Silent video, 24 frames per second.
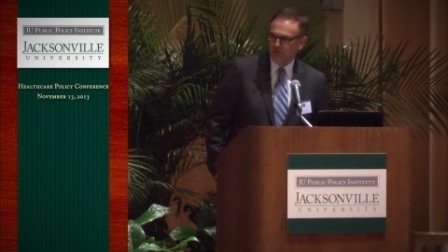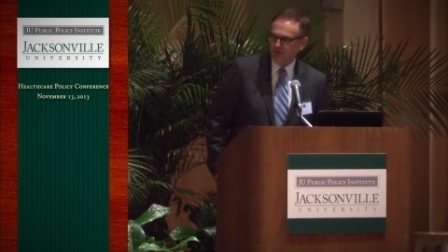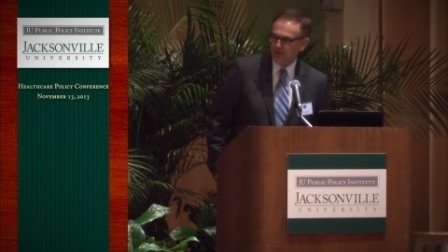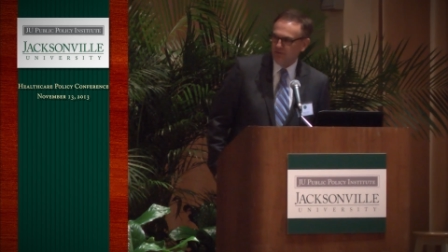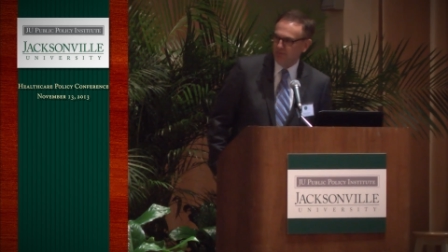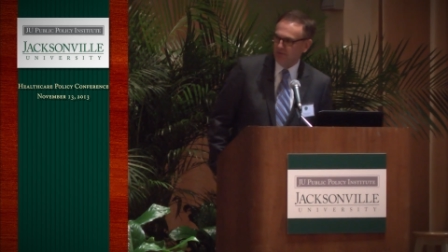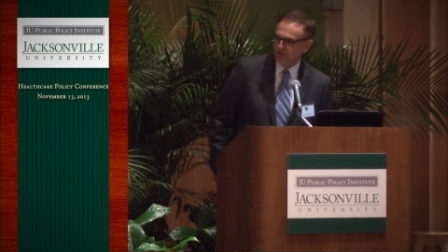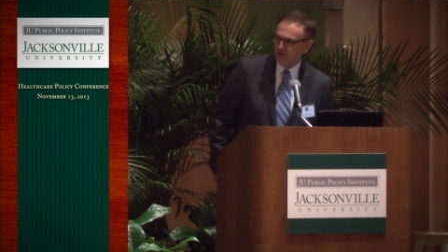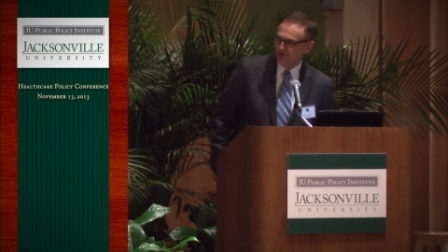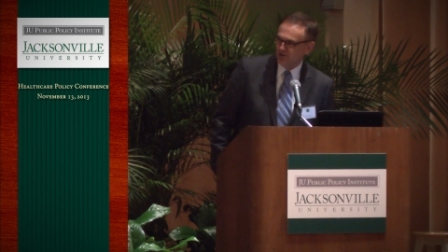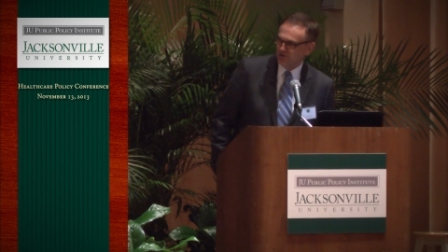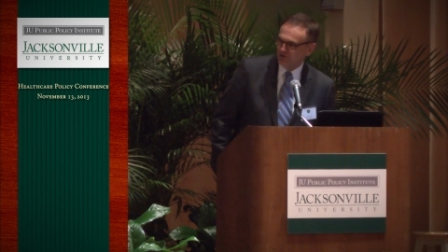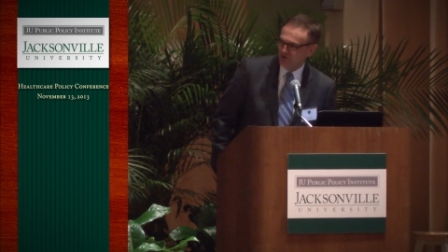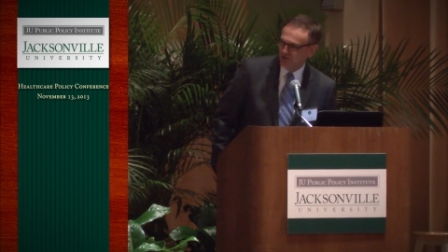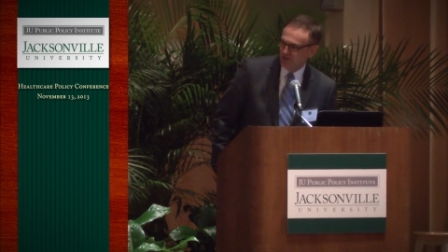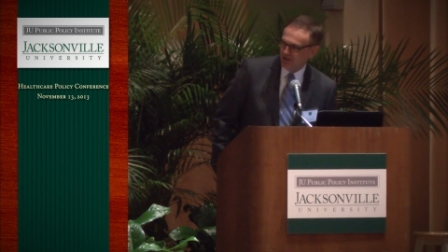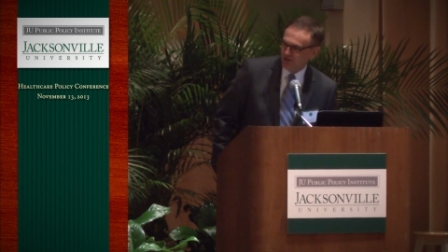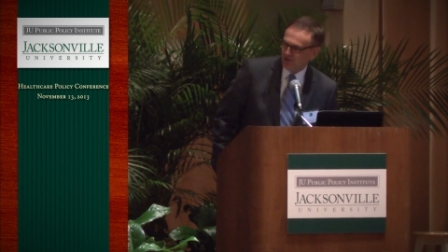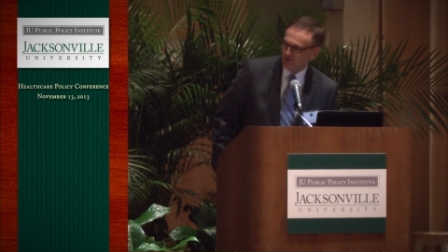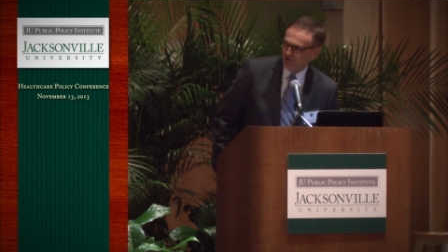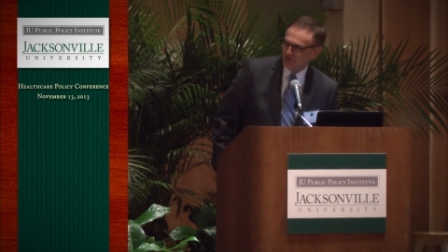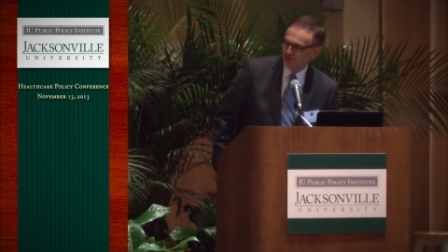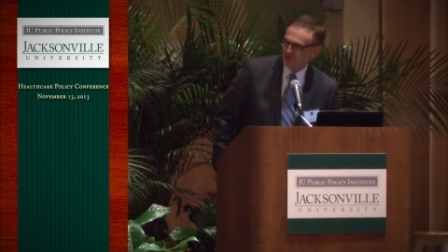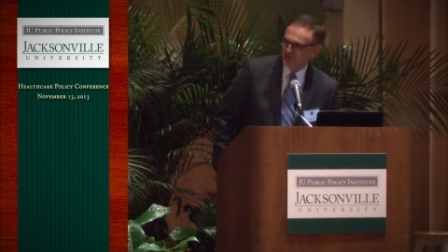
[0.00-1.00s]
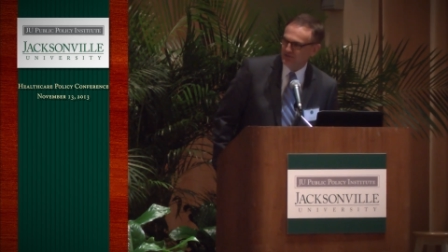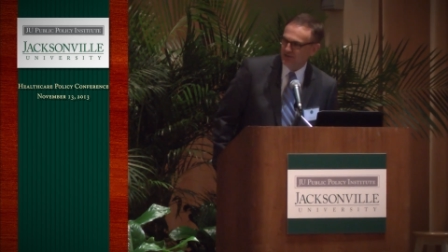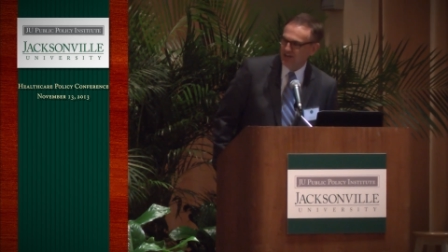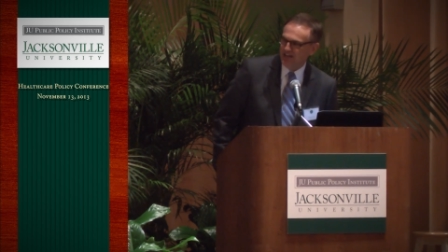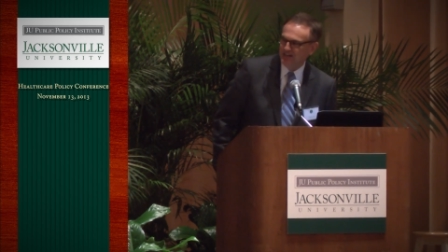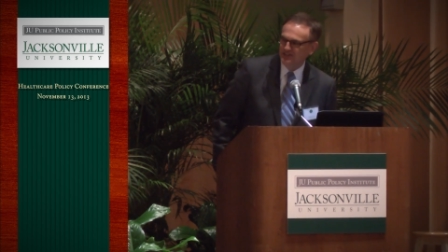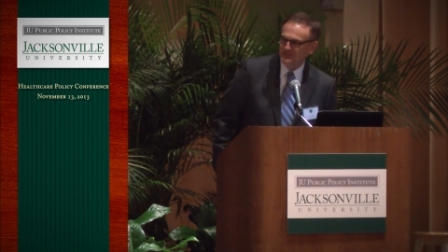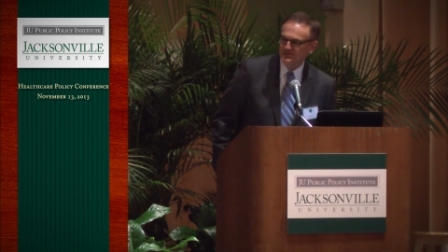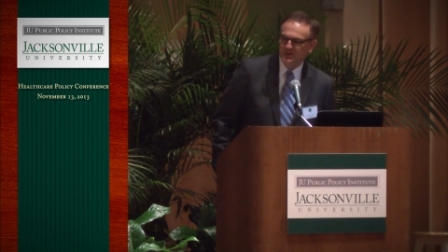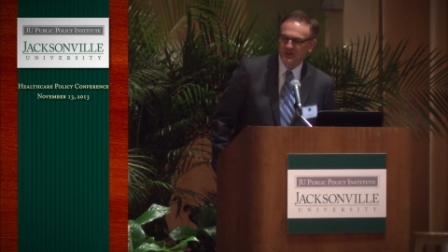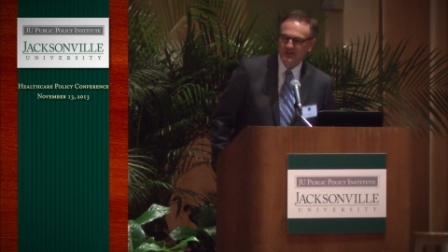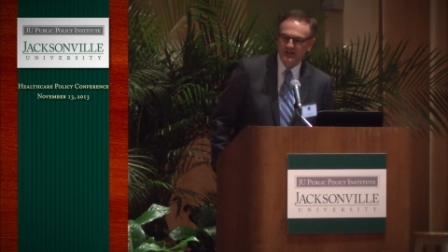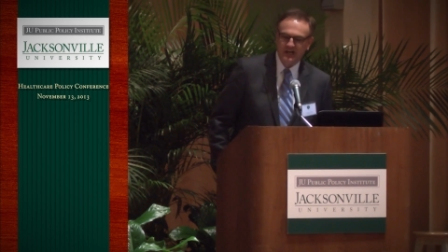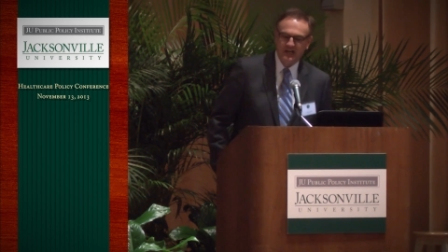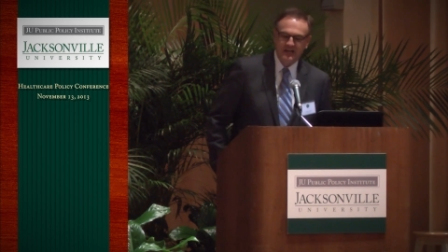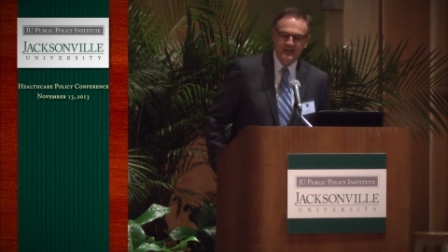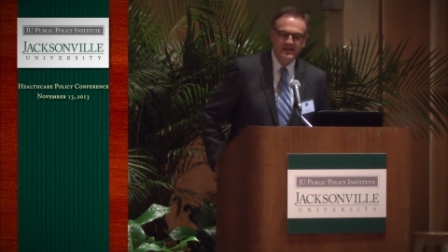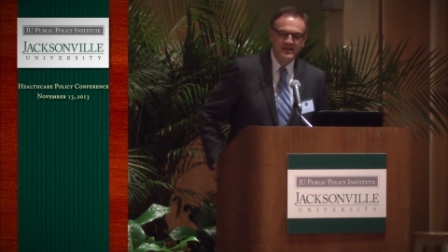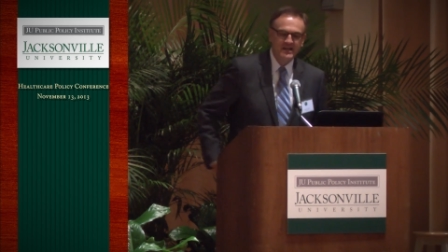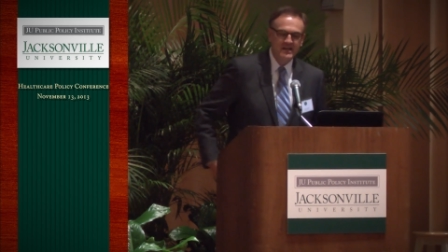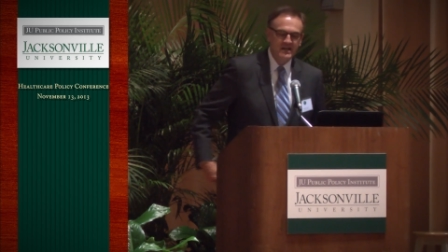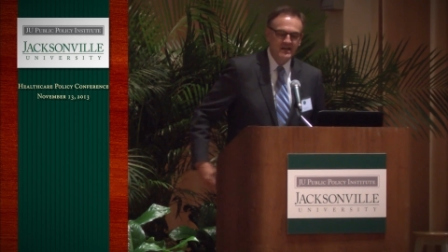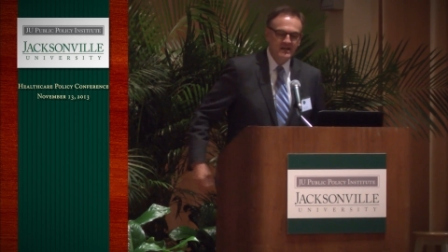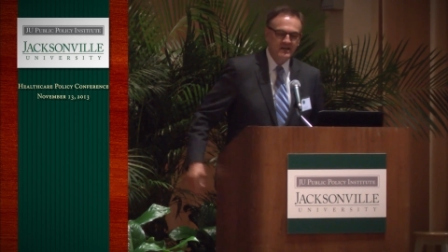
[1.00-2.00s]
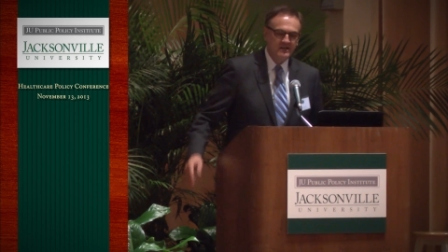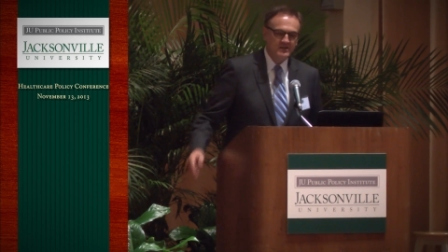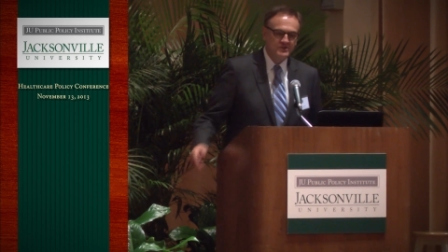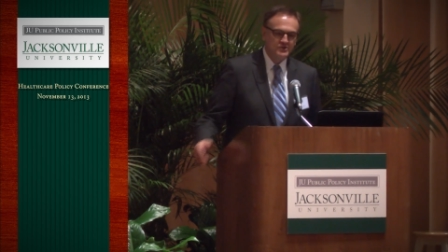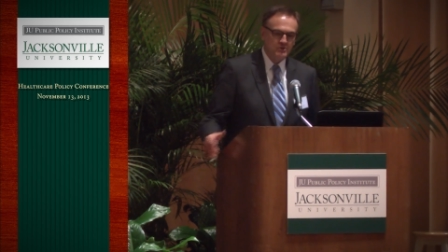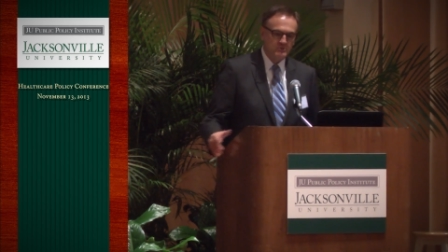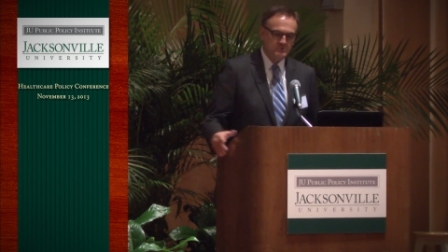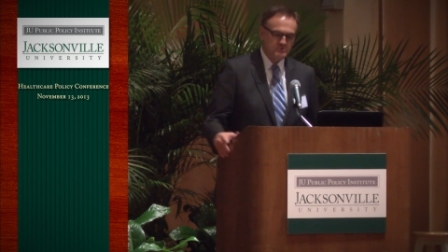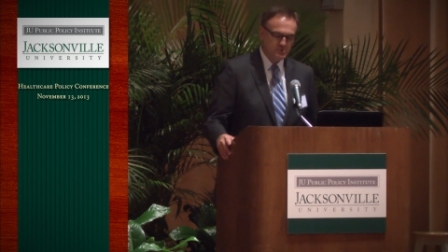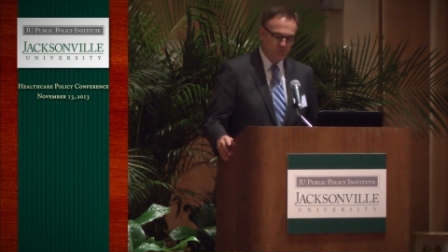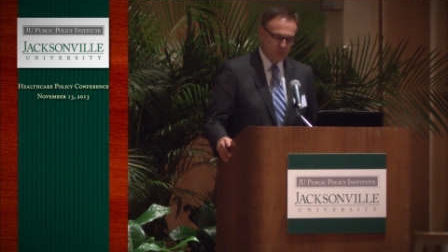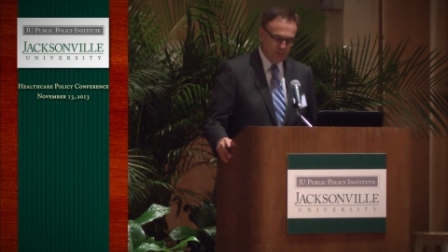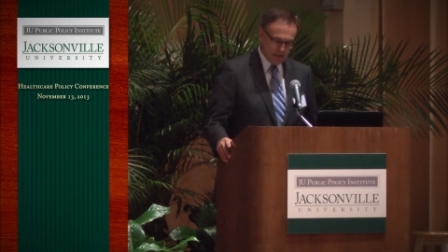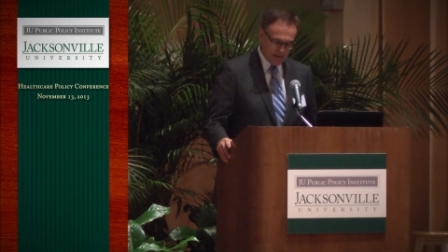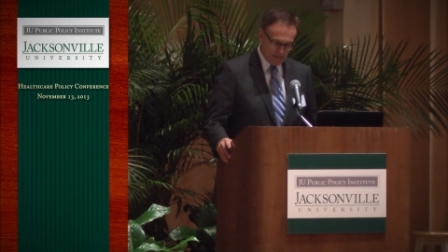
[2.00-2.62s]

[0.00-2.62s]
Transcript: than merely sitting on the stage today in terms of